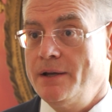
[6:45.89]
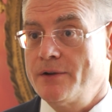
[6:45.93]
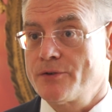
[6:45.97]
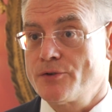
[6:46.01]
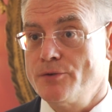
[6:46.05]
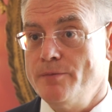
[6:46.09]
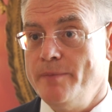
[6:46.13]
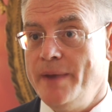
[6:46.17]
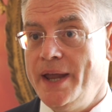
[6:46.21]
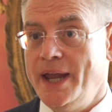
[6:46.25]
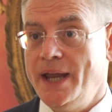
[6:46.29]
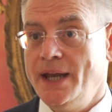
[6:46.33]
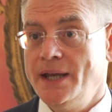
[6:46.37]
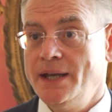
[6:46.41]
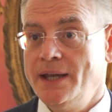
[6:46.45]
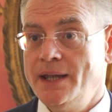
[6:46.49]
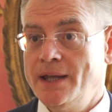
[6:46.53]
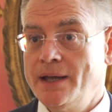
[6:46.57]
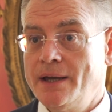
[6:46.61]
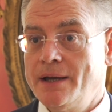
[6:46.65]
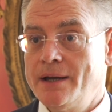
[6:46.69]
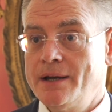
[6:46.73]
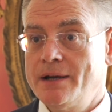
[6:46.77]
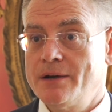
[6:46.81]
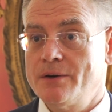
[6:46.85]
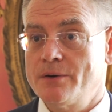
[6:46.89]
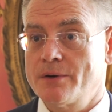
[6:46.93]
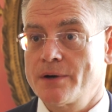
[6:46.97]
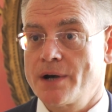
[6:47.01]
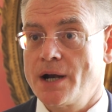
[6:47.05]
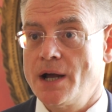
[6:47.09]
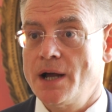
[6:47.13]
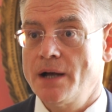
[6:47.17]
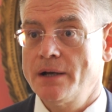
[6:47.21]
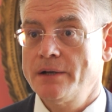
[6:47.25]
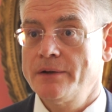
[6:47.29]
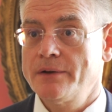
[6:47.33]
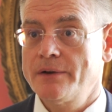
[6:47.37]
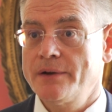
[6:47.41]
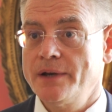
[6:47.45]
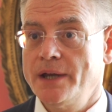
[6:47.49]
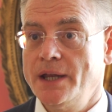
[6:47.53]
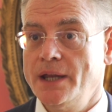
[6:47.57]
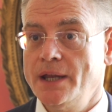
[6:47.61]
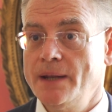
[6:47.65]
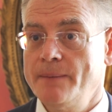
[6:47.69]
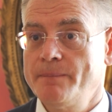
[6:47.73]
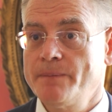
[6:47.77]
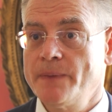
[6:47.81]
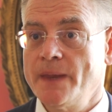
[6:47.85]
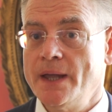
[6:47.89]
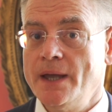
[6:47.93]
Romania or Hungary,